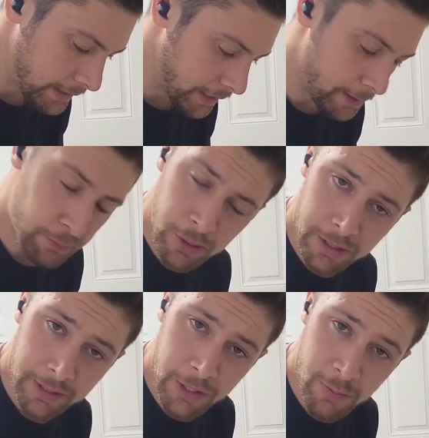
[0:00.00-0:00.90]
and I
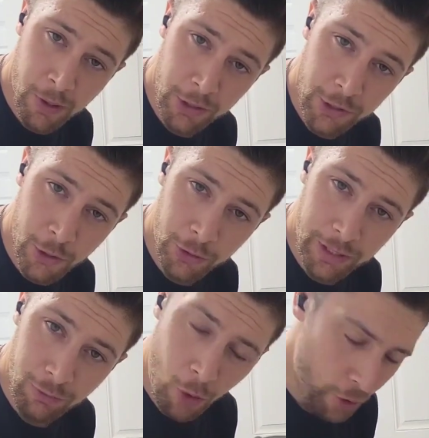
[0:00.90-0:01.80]
printed this part
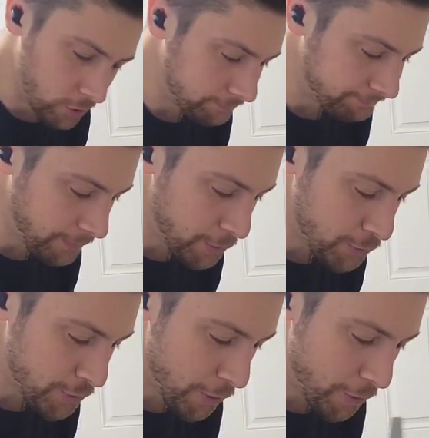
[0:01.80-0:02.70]
totally wrong.
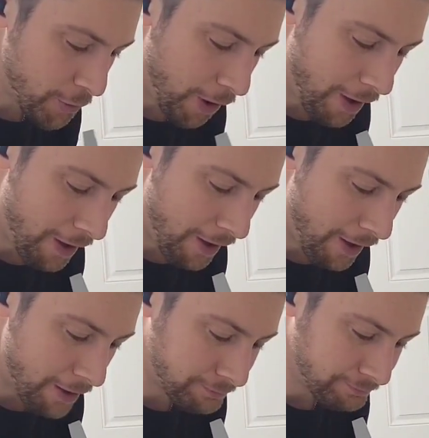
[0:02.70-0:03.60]
So
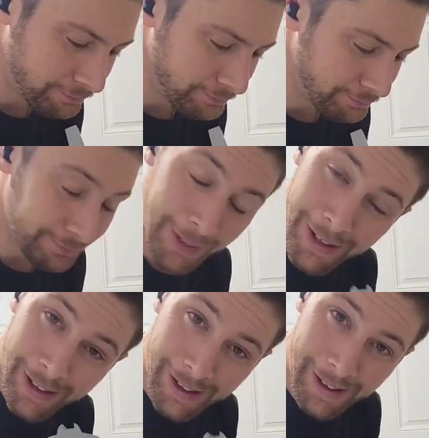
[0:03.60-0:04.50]
uh,
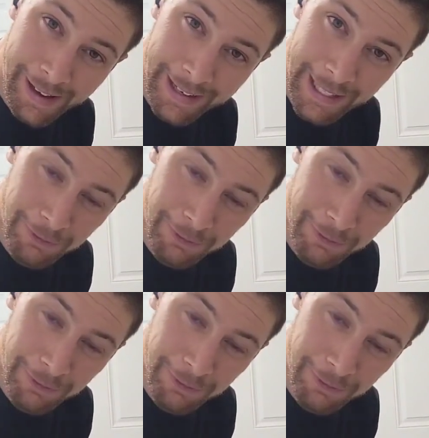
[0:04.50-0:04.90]
I gotta